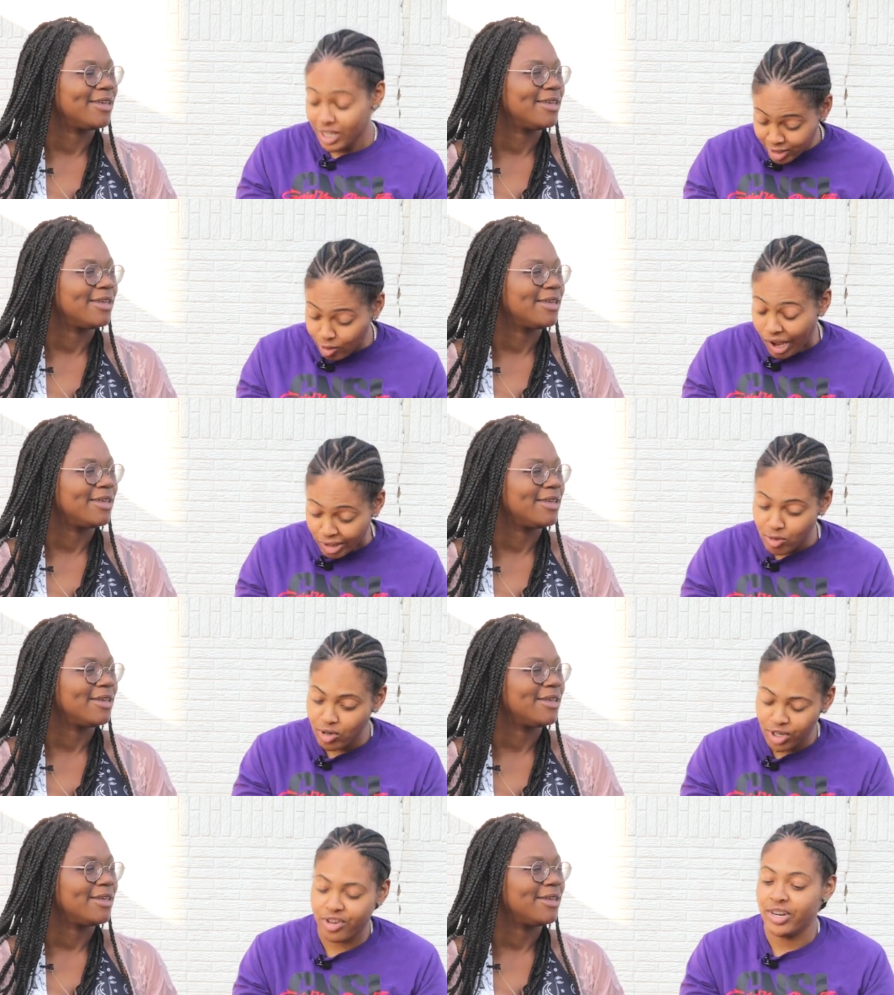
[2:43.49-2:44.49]
Speaker 1: So I
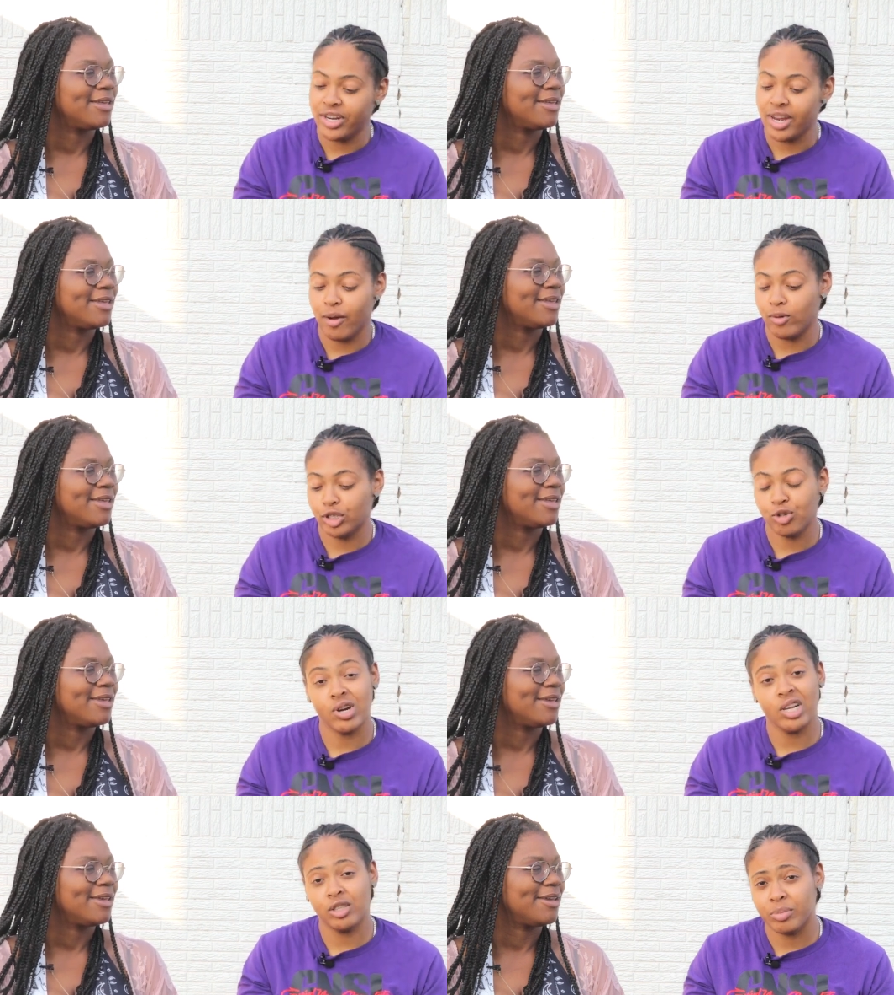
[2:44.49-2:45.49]
do agree that once you're
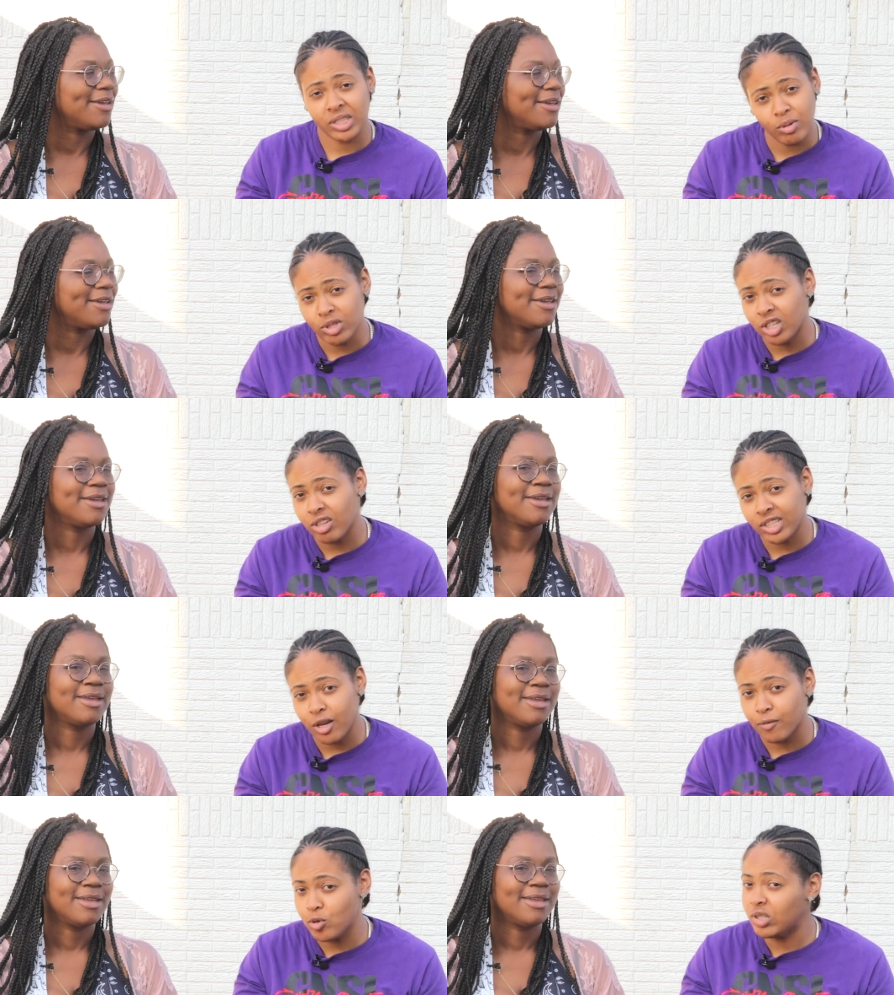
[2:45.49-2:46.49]
100% with
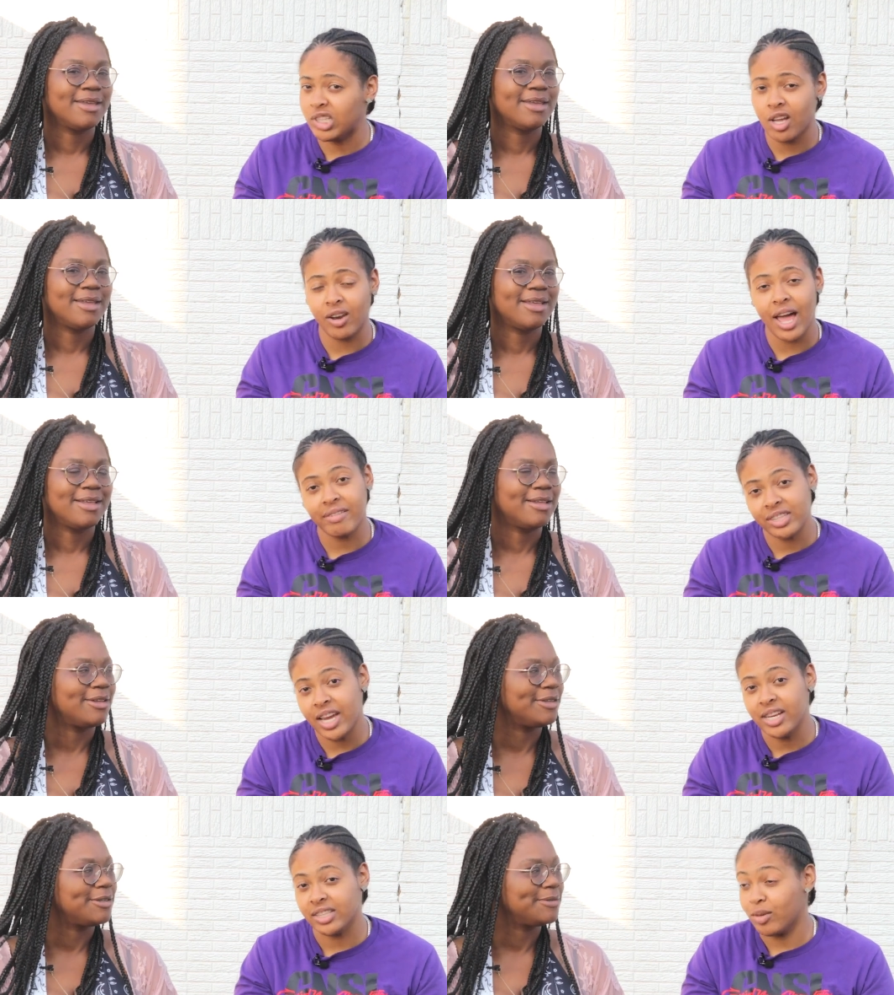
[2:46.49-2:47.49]
yourself, you'll see your life
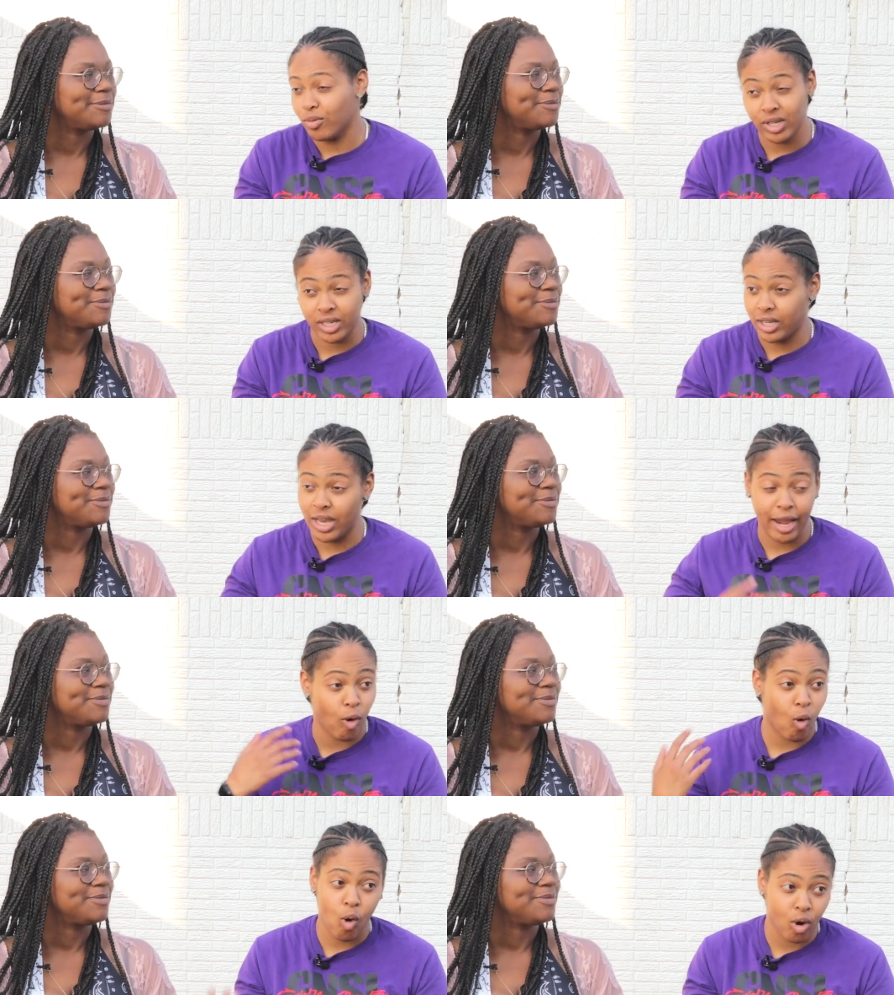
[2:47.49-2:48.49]
changing, really, like
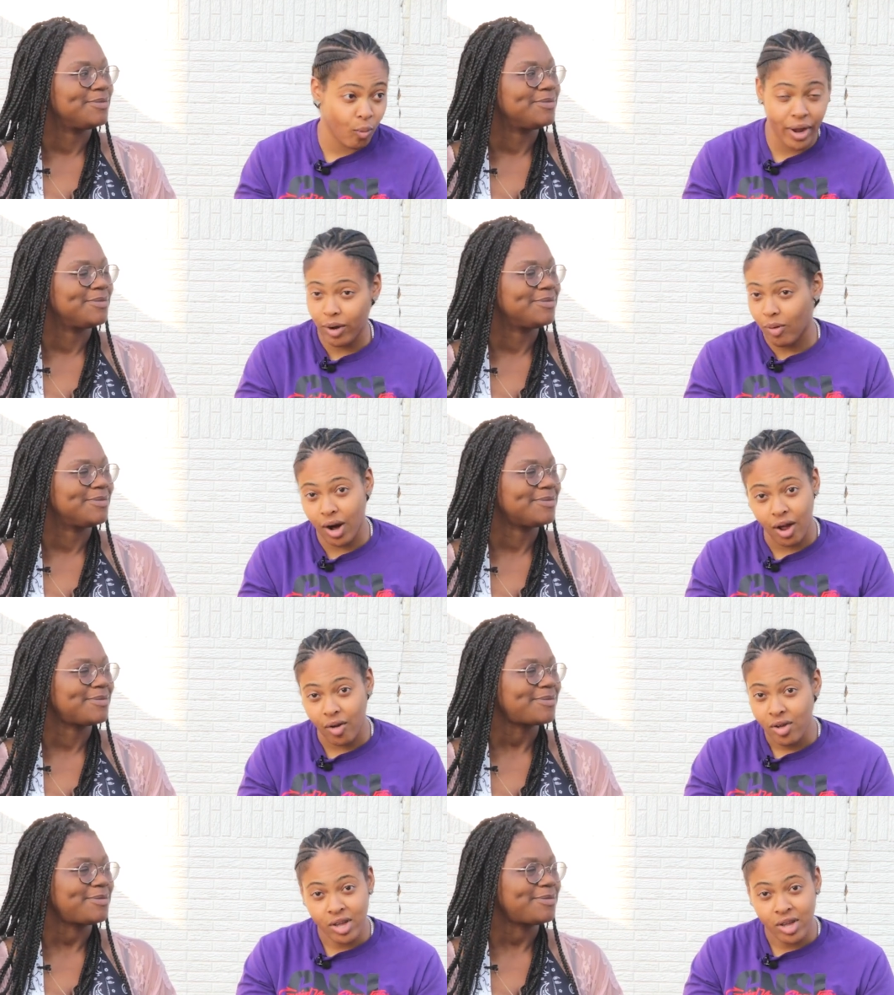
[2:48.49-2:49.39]
all the way around.